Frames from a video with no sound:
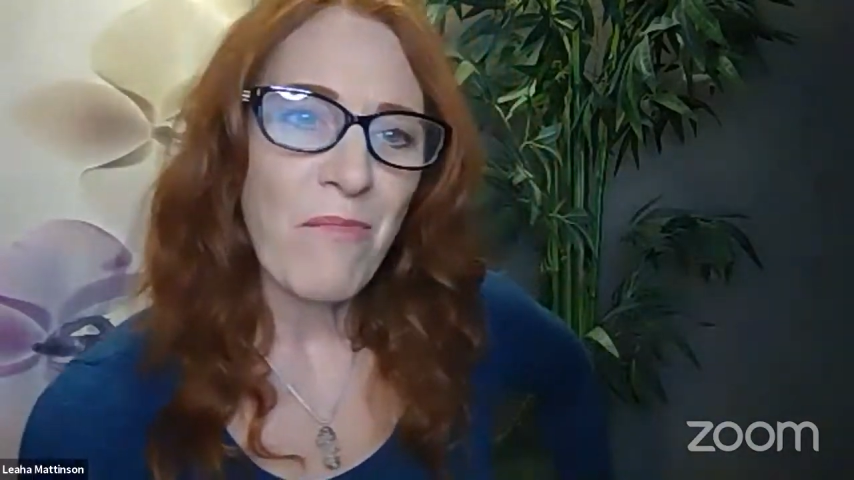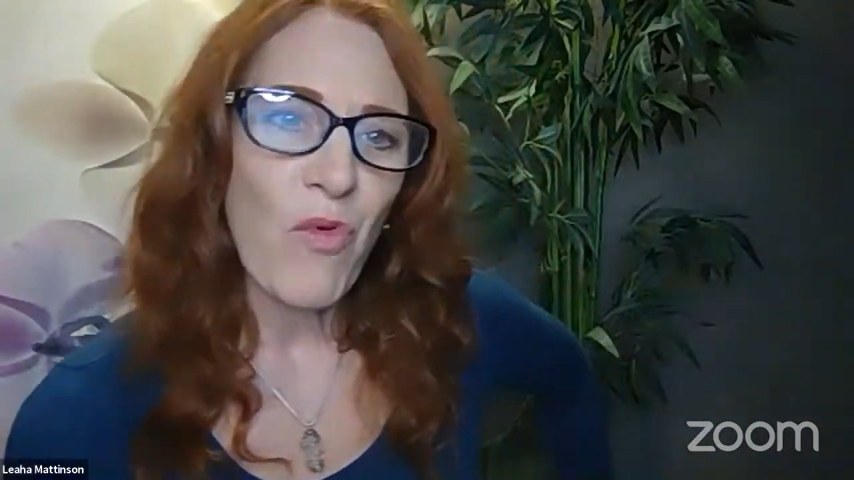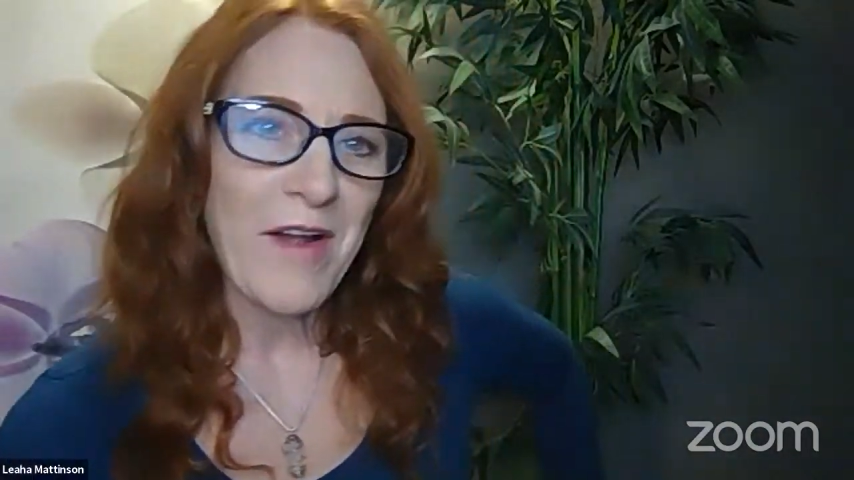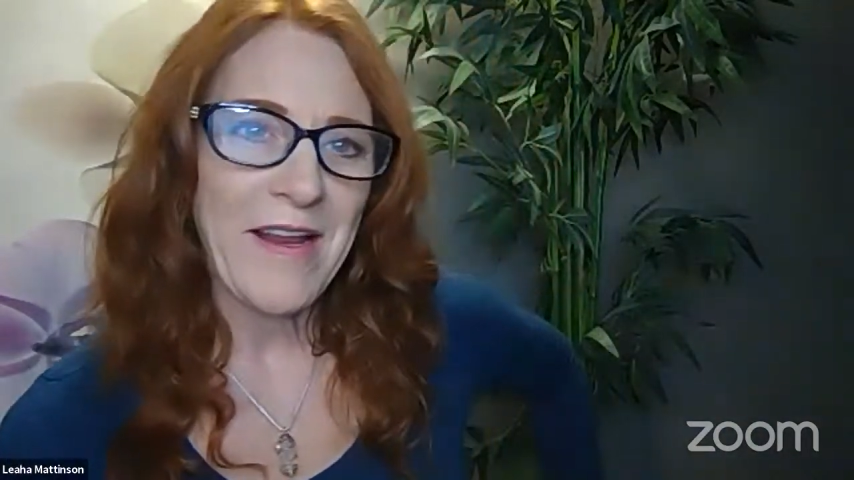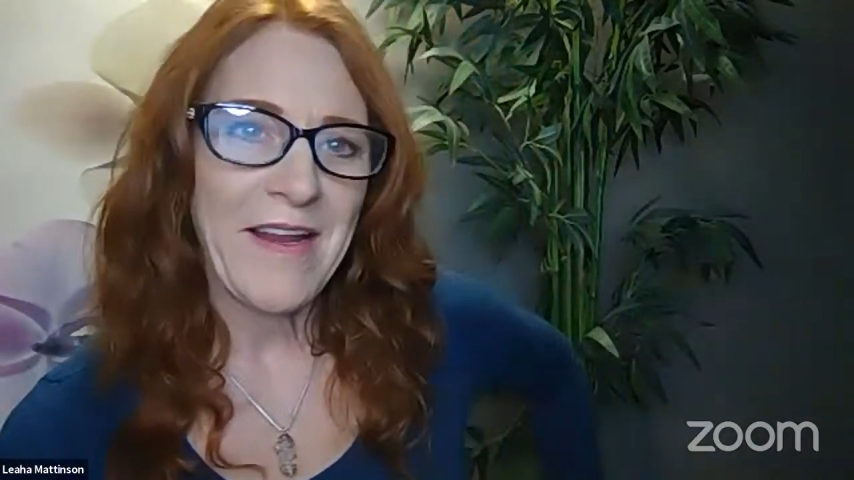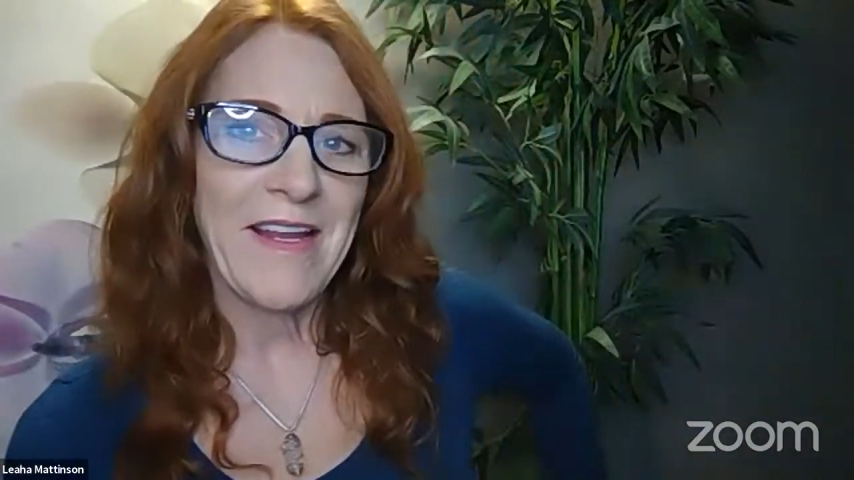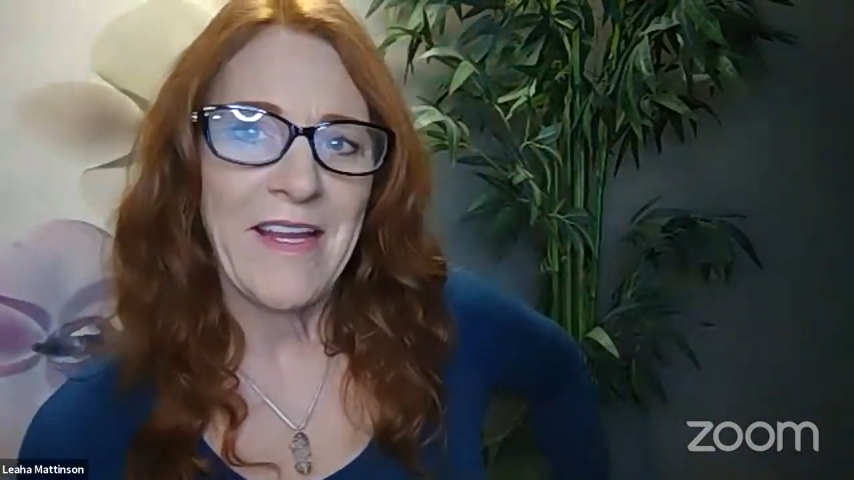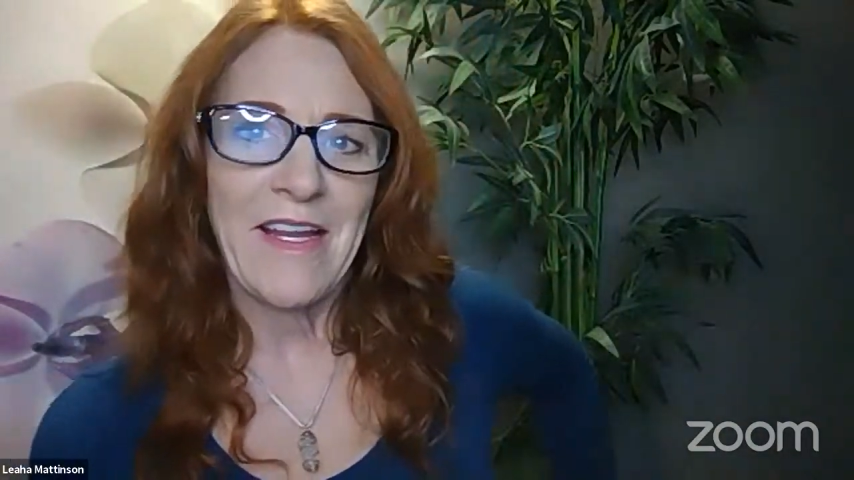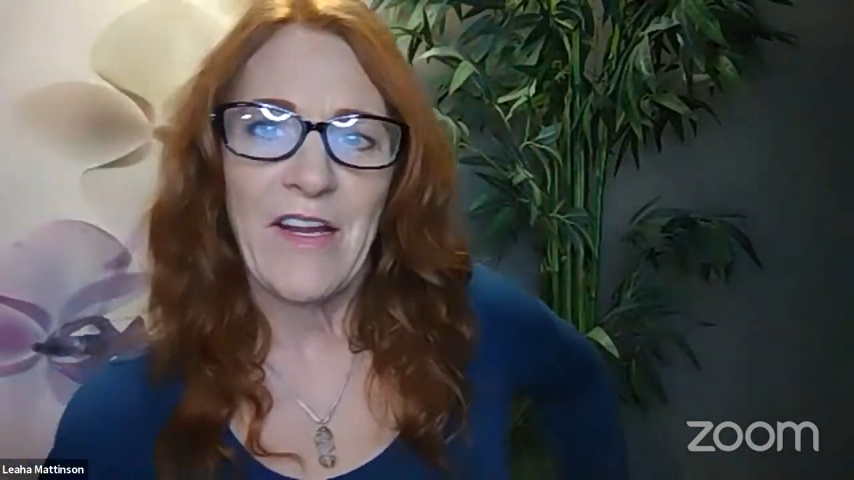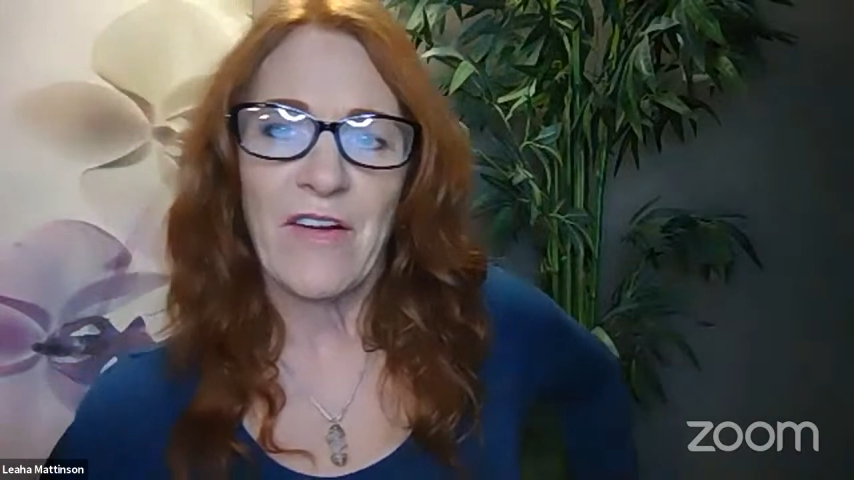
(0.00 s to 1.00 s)
morning
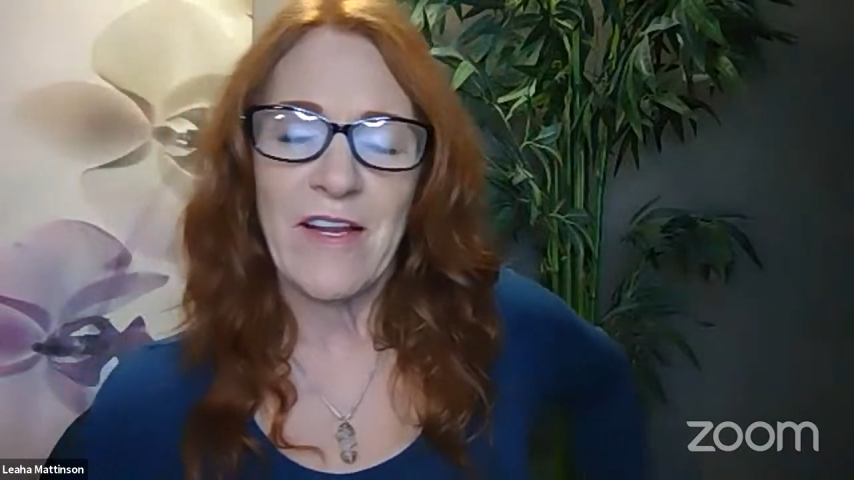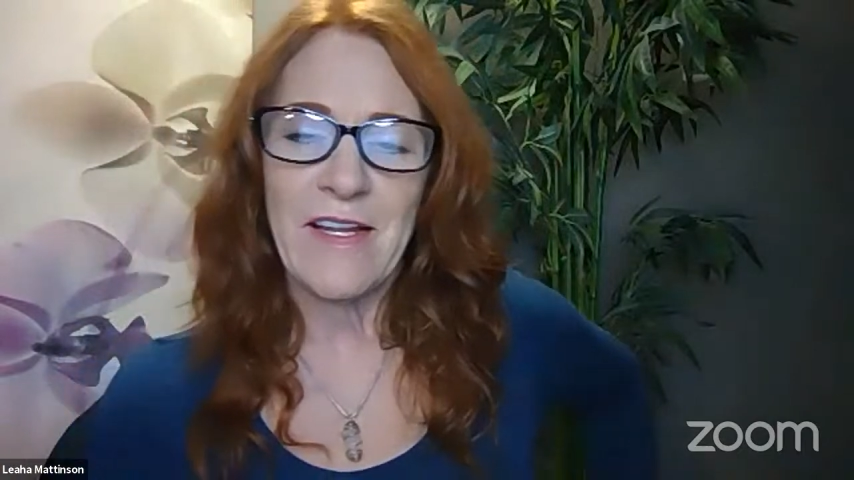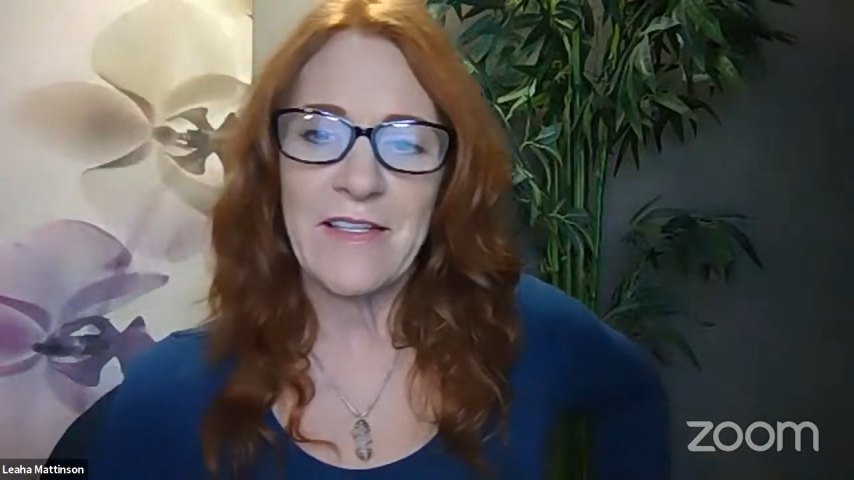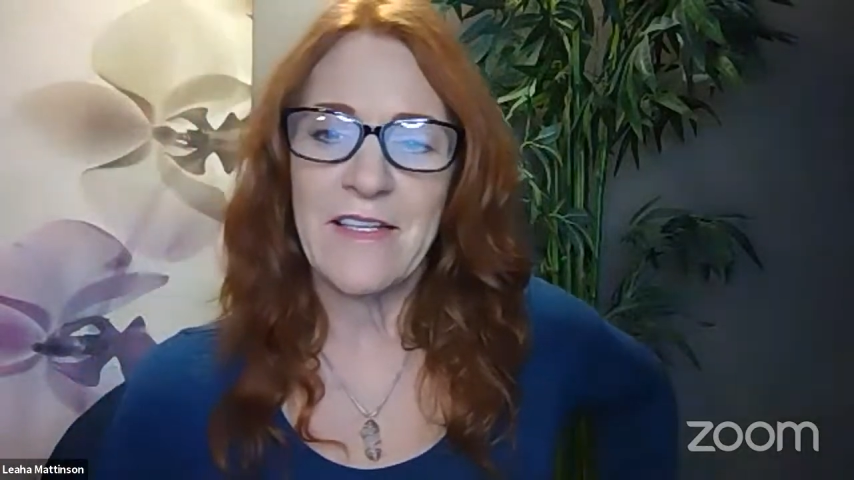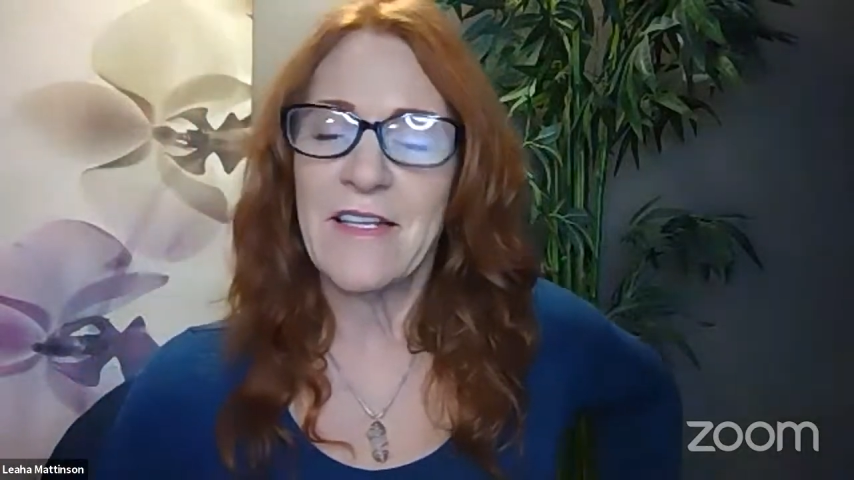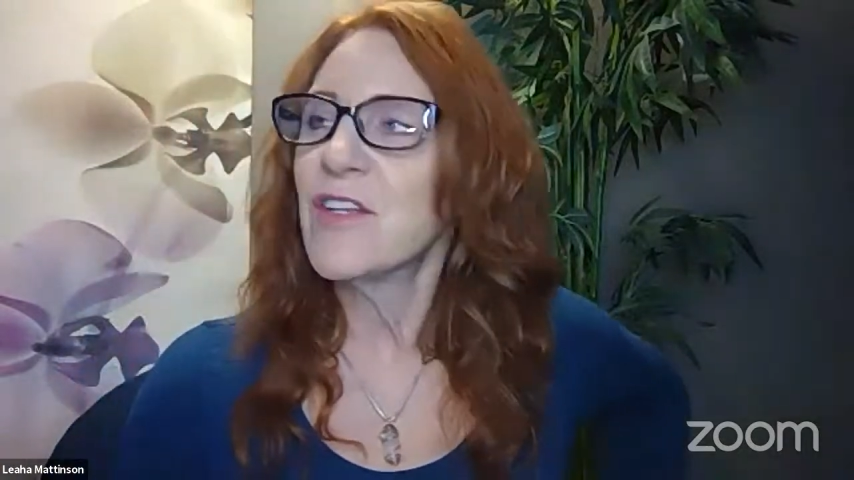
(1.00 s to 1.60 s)
here in